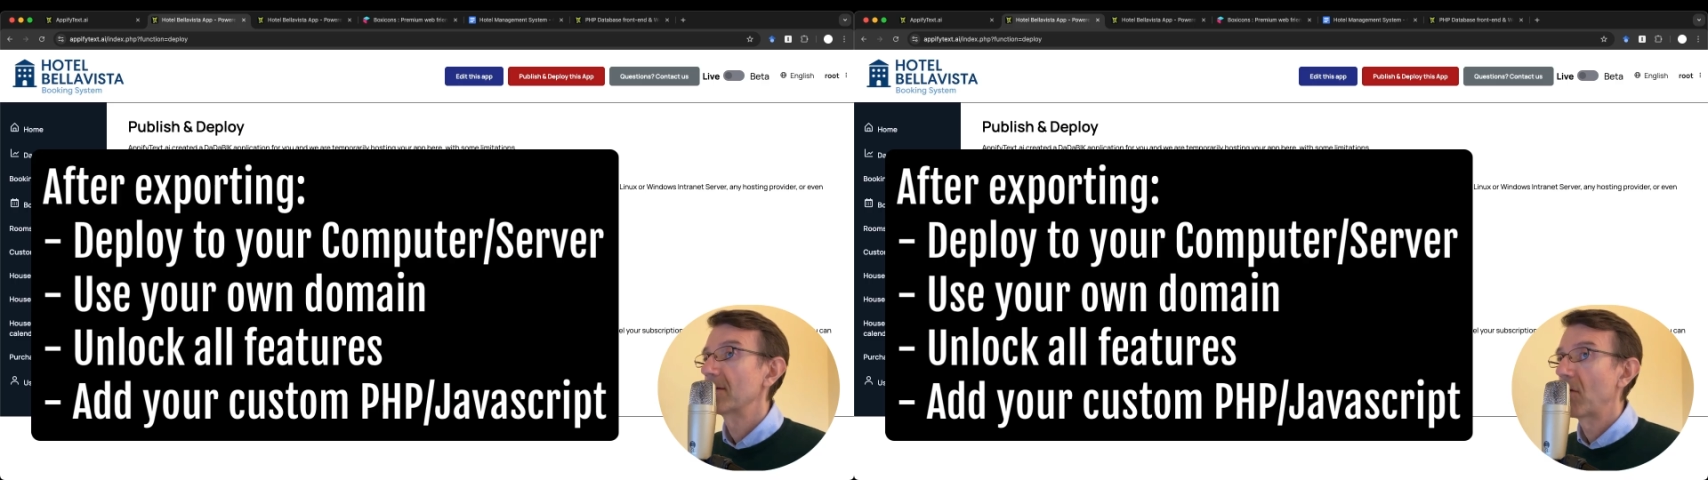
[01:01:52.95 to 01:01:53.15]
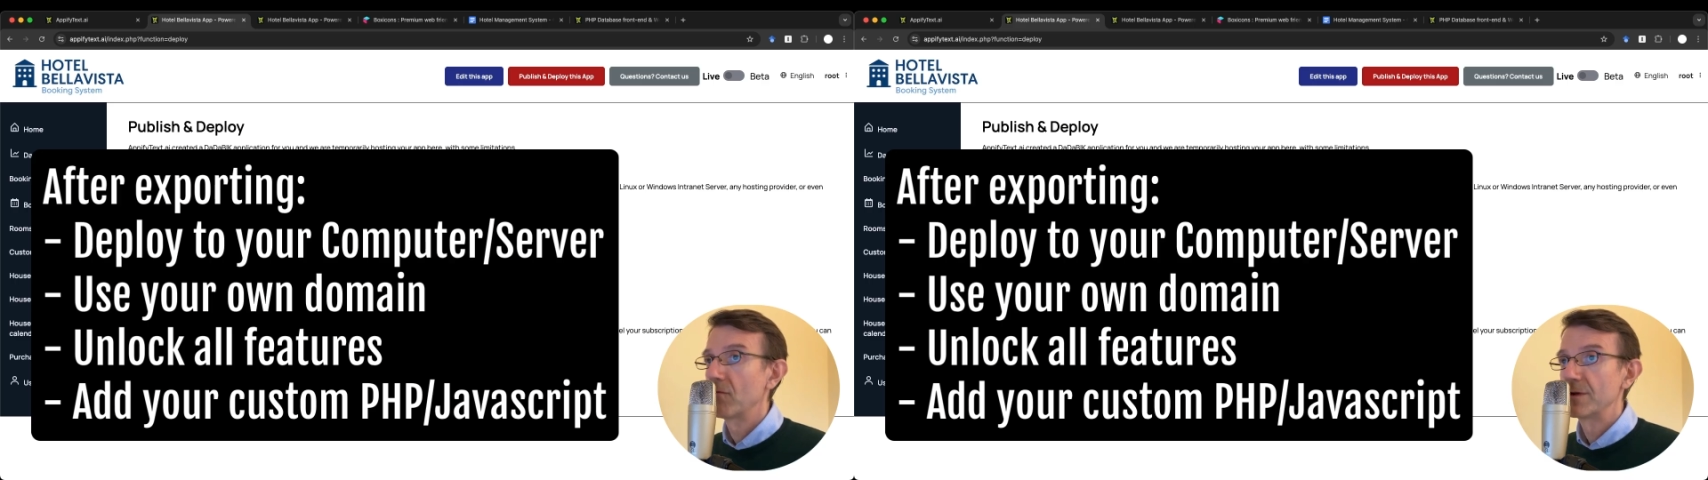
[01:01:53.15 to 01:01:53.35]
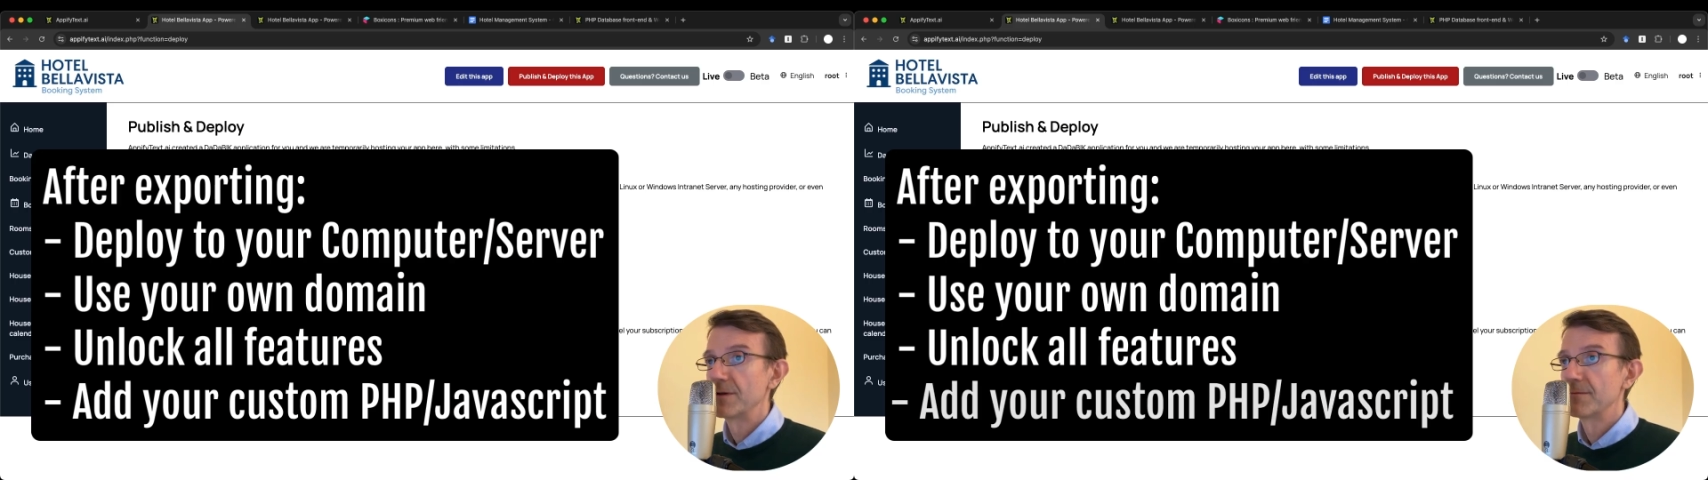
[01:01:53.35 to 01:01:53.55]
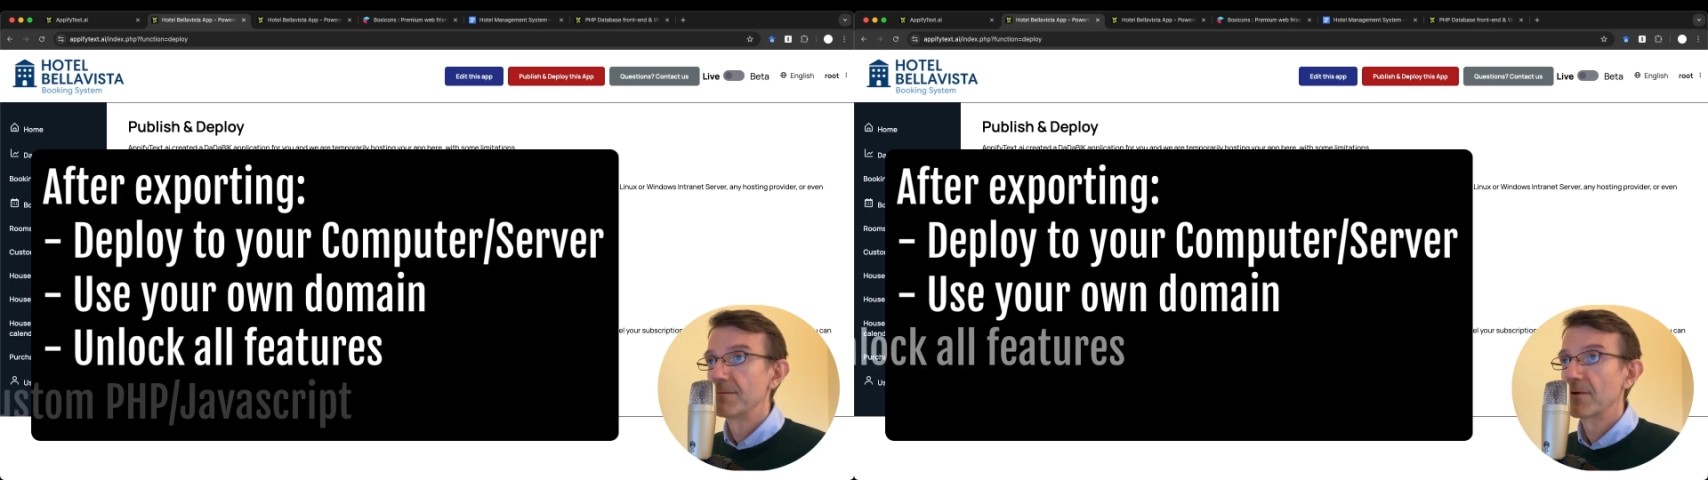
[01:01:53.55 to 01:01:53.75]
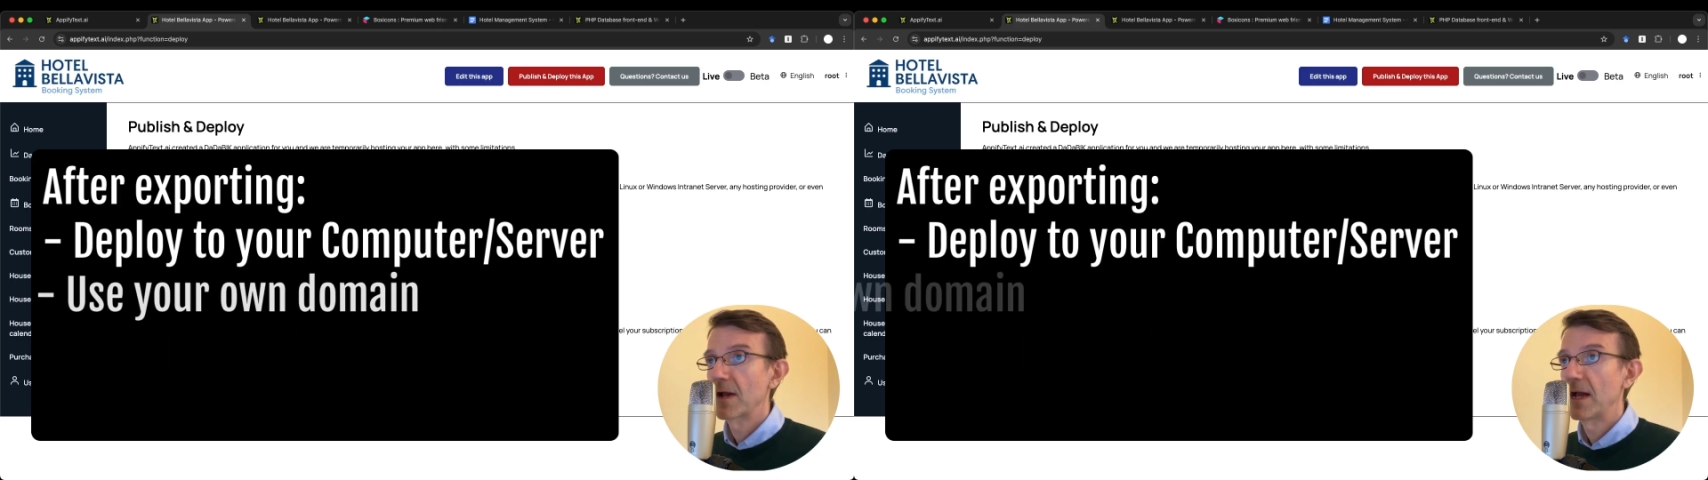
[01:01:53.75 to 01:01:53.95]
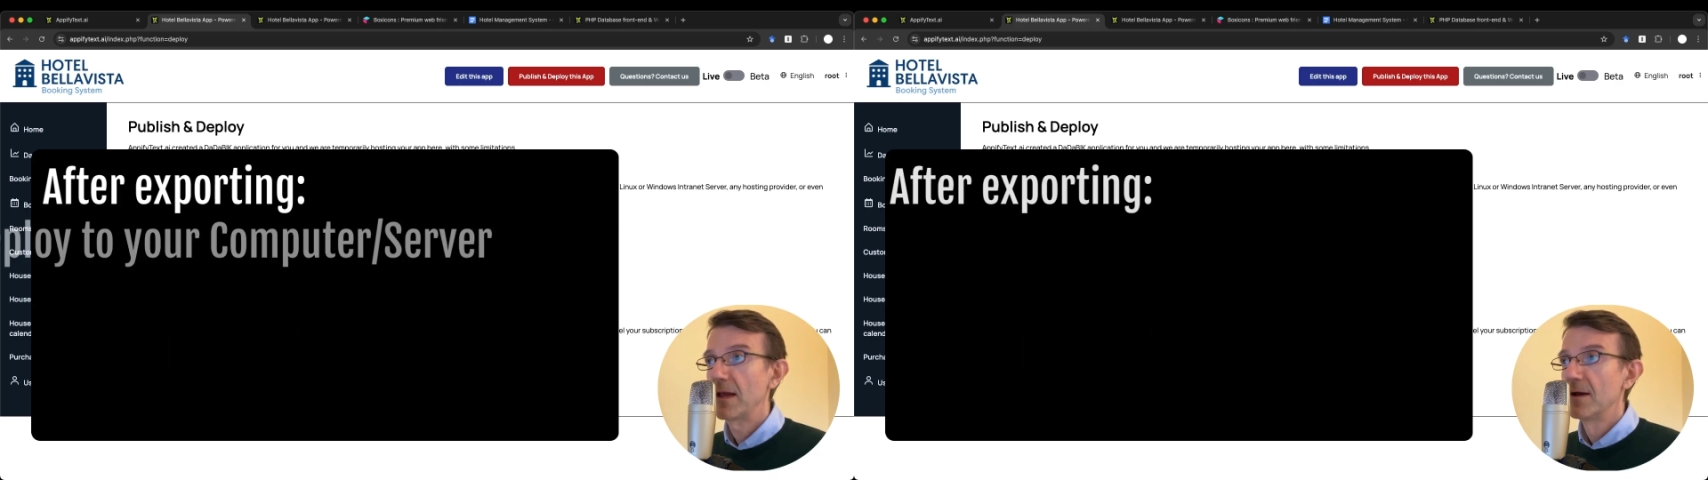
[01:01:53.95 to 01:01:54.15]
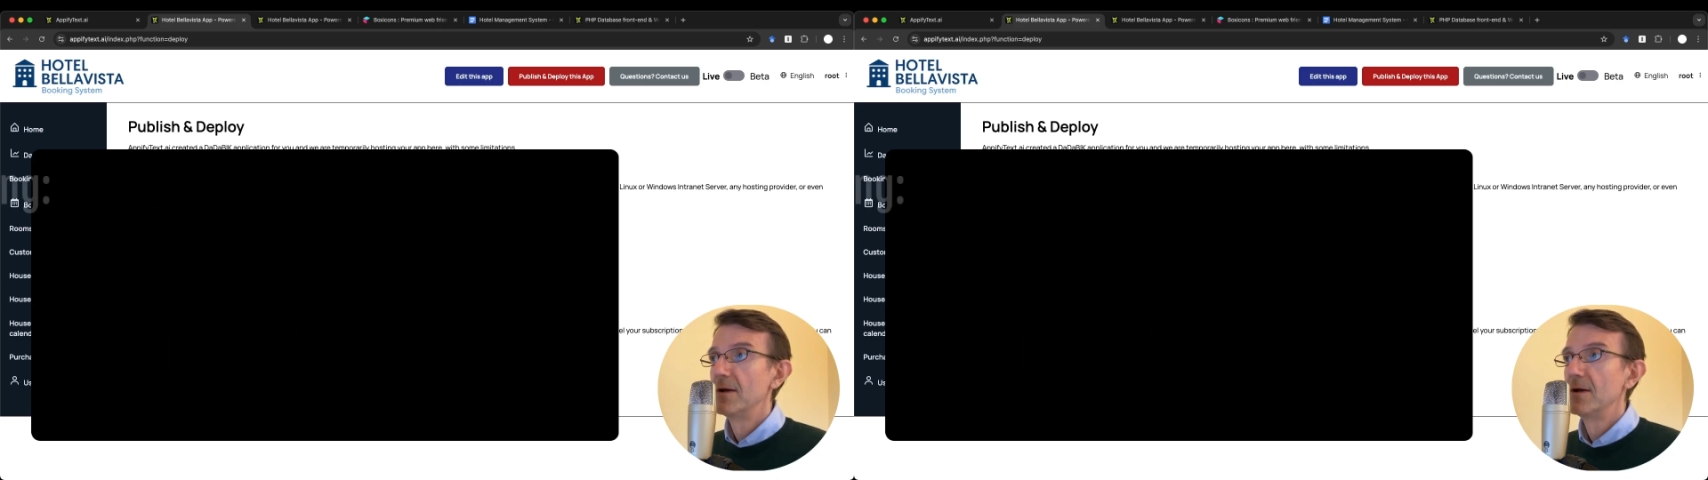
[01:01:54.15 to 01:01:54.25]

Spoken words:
code, okay,